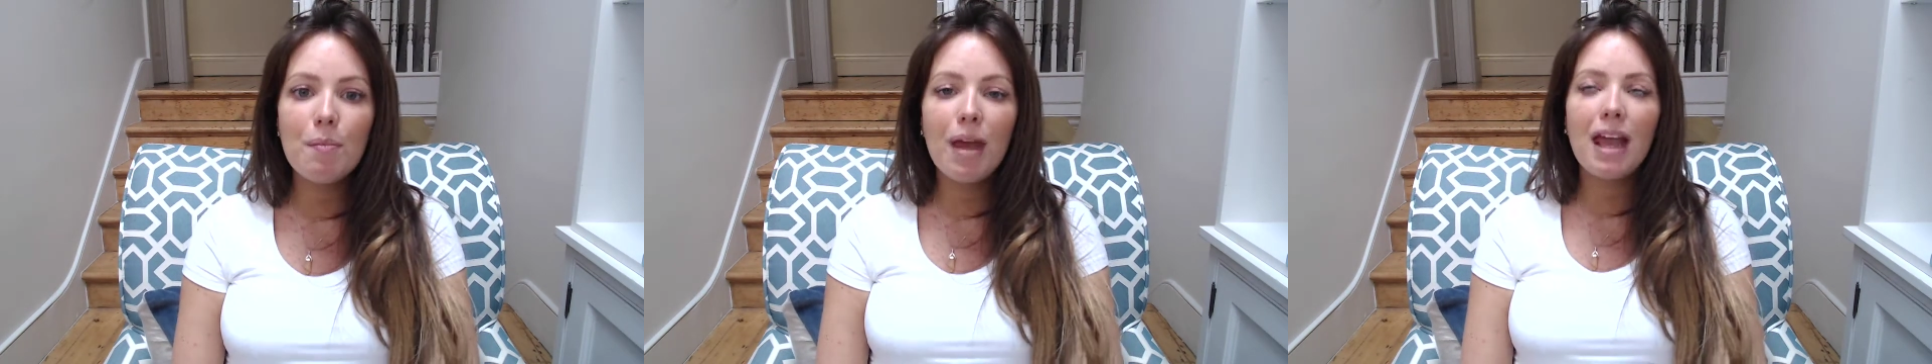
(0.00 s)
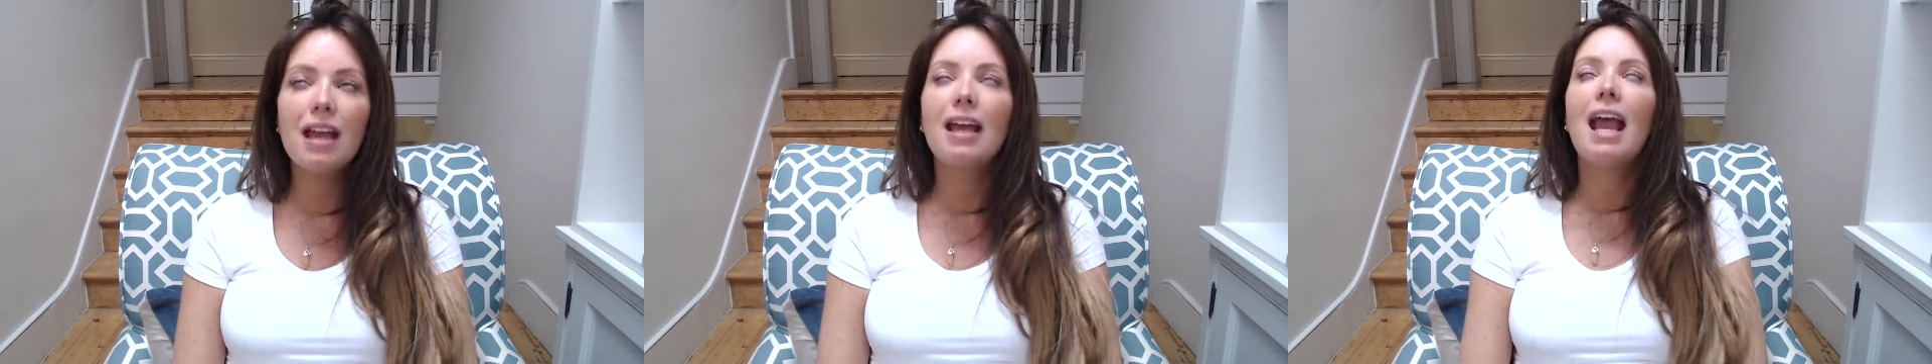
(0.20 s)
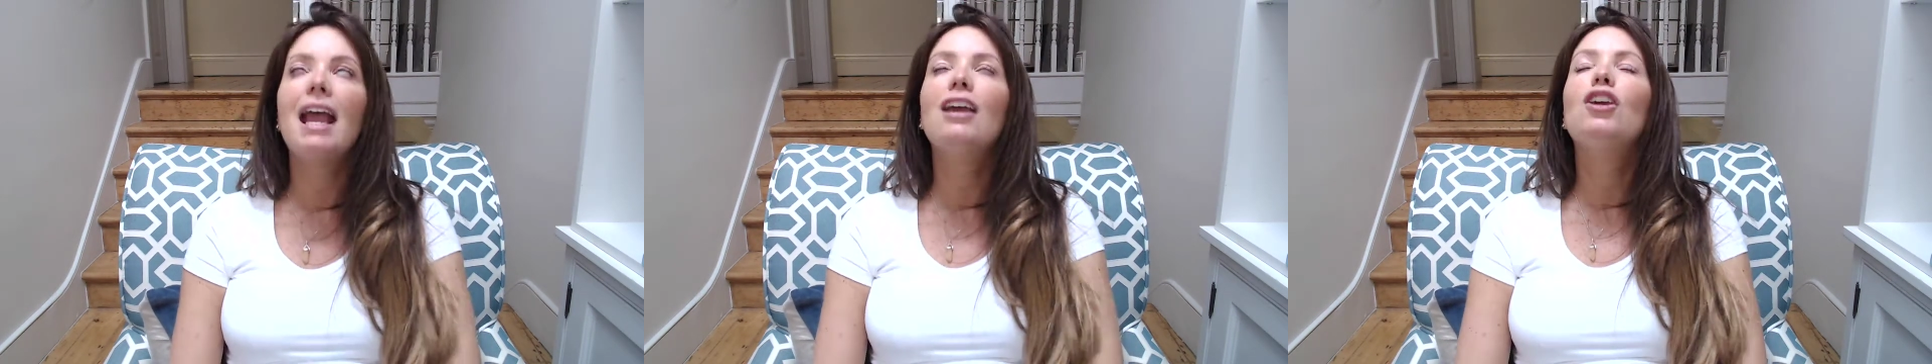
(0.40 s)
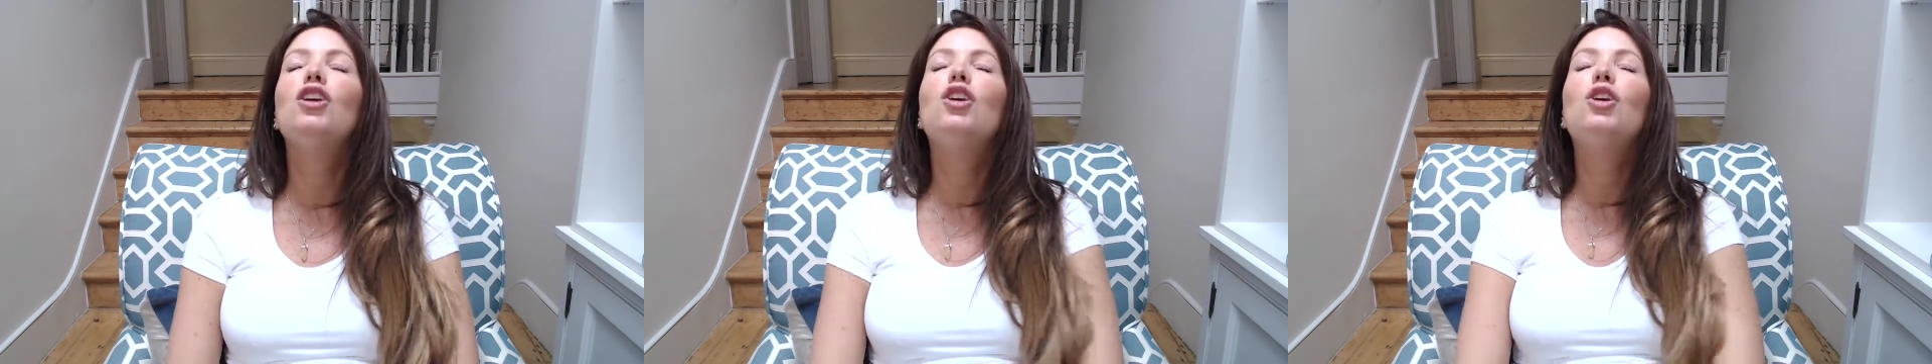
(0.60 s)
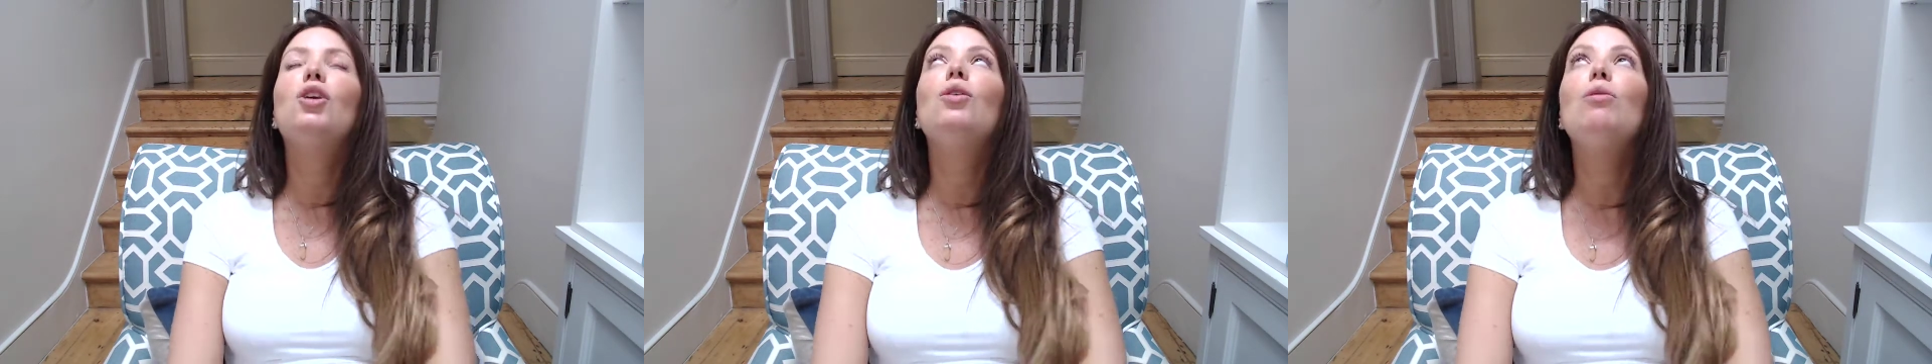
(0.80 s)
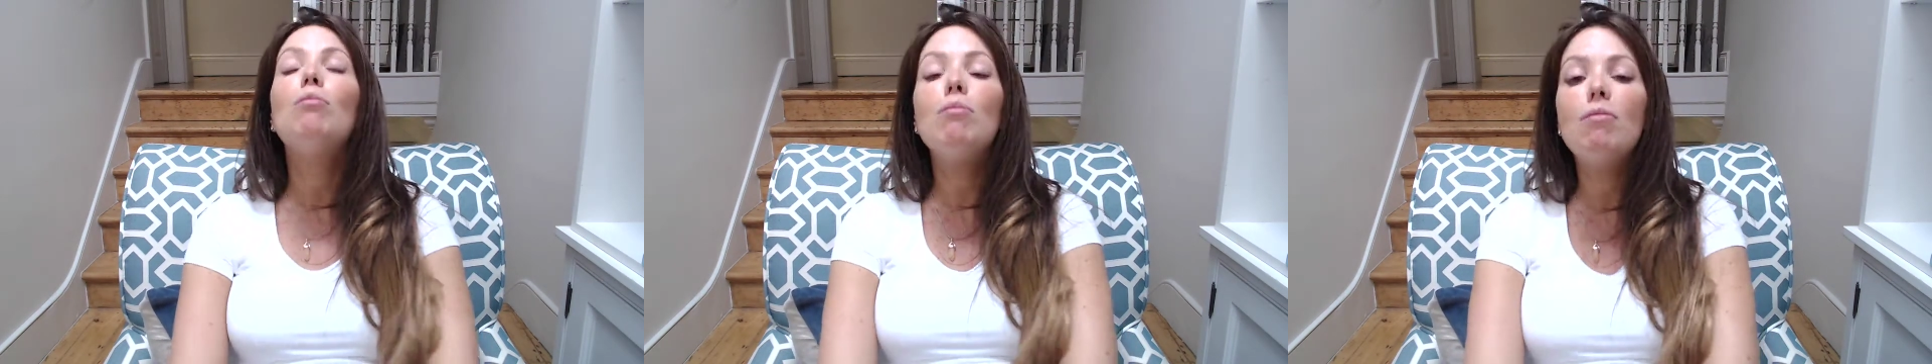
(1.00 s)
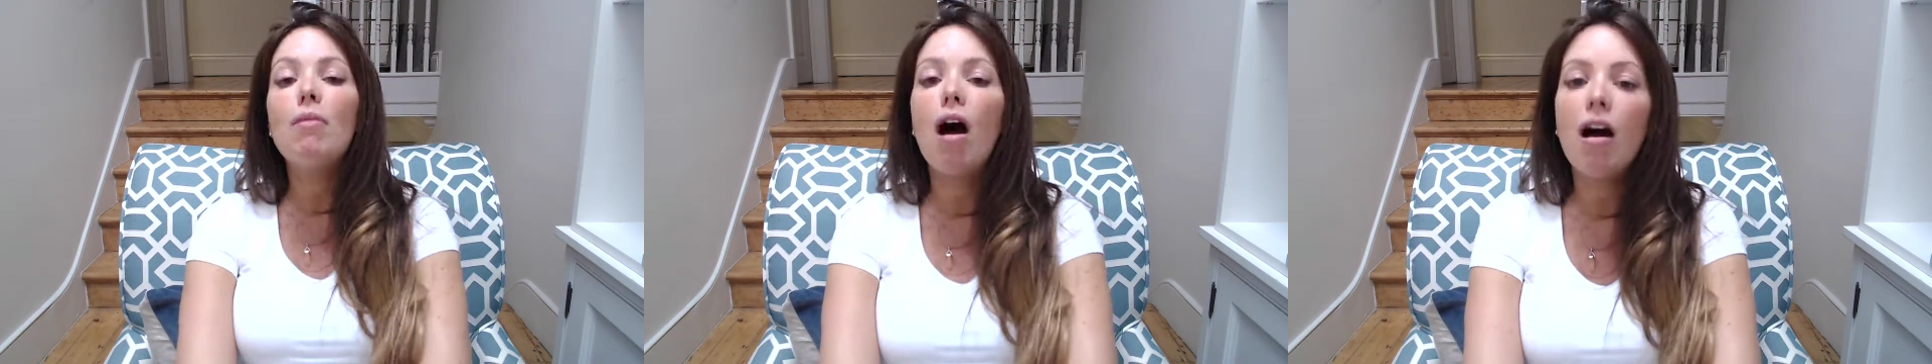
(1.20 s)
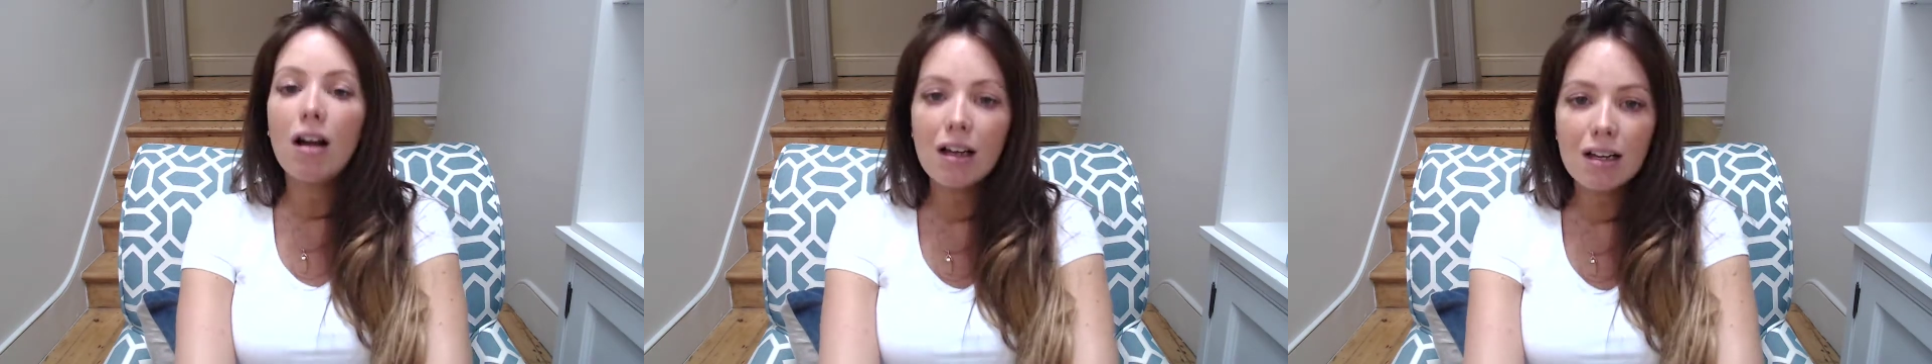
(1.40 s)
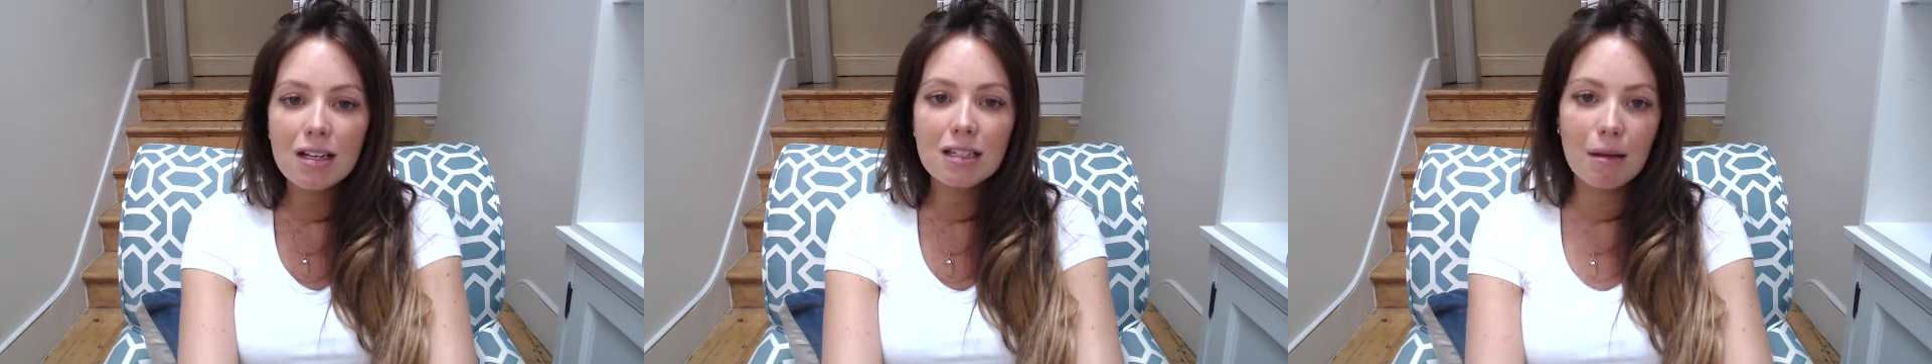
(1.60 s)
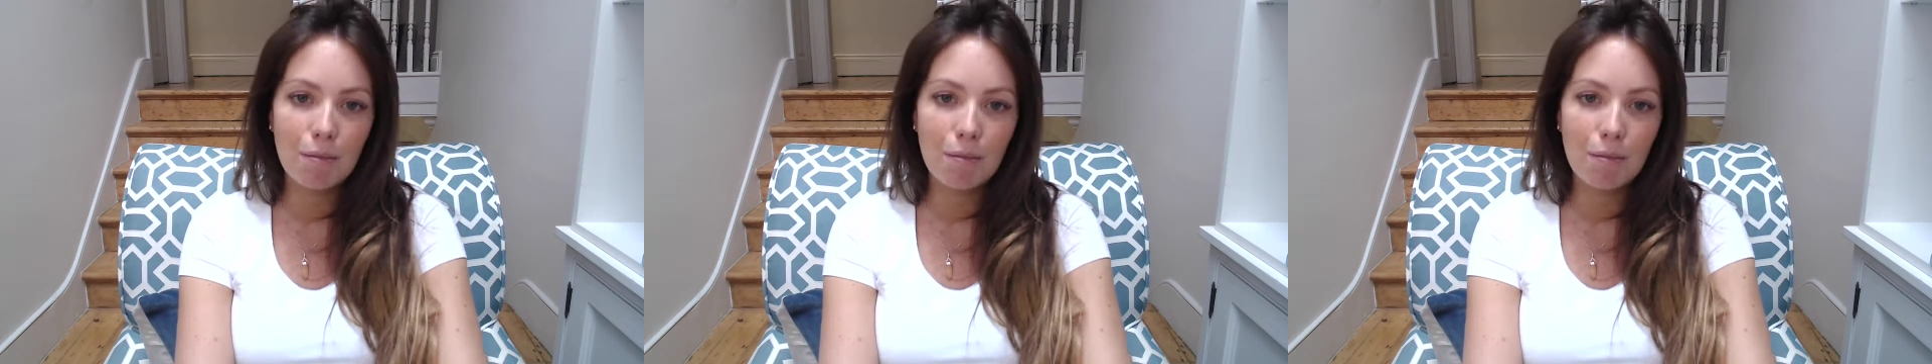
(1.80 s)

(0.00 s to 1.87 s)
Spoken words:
make a humongous,